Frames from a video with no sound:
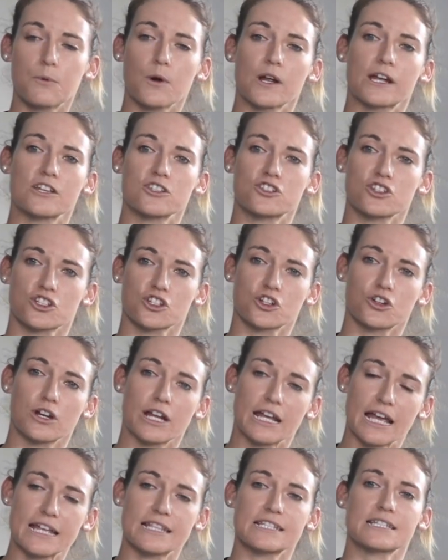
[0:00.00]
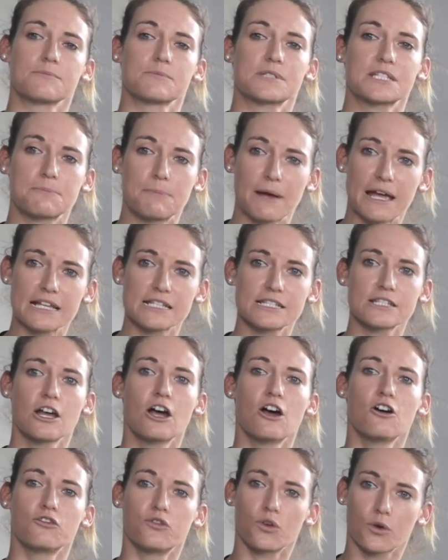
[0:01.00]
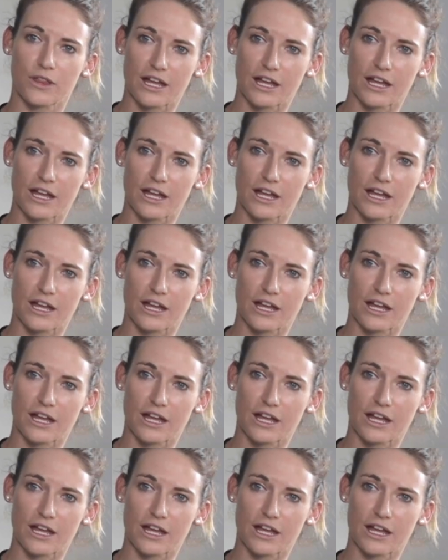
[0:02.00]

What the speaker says: we can just create some space for